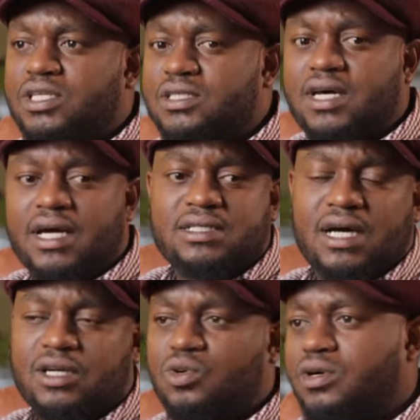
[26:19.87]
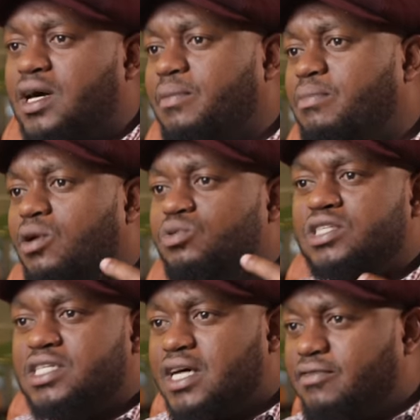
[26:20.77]
These guys are talking
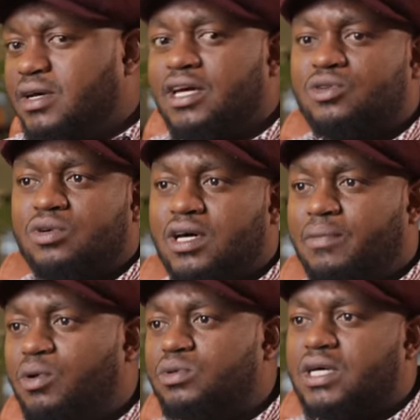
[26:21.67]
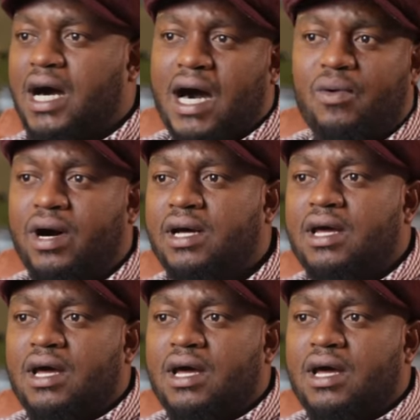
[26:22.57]
about Java. They're talking about Kahawa.